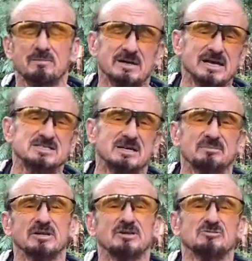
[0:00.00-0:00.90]
get
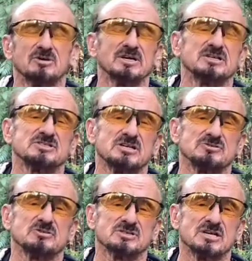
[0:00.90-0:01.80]
something to drink, etc.,
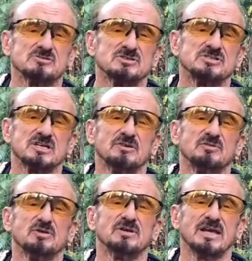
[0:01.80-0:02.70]
and see if you
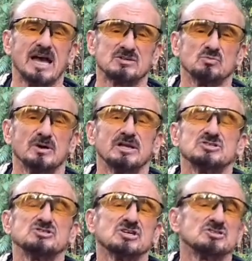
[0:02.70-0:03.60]
can catch one that's
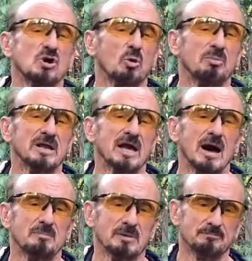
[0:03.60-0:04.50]
just opening up.